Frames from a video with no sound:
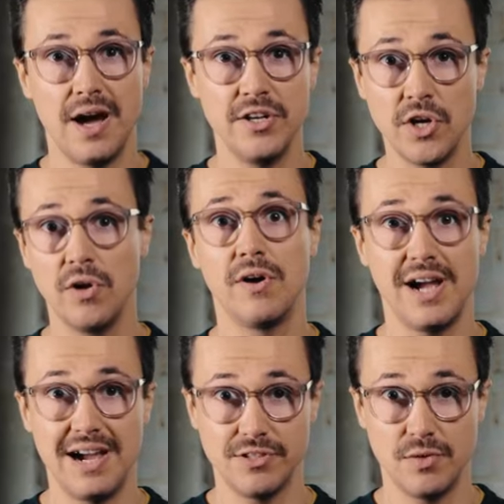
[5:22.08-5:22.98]
I no
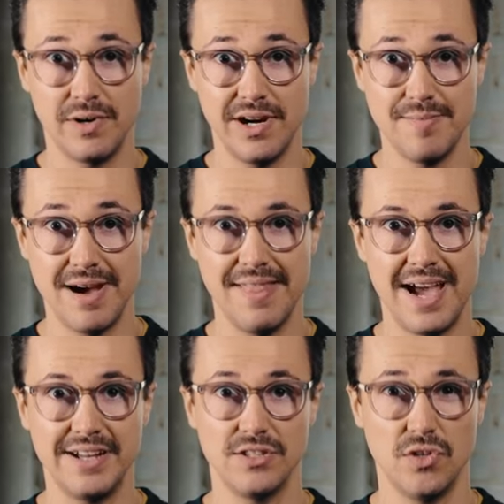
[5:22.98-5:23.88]
longer have to worry about
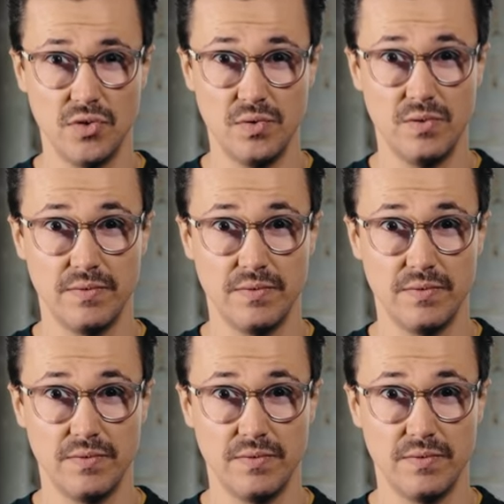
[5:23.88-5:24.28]
that at all.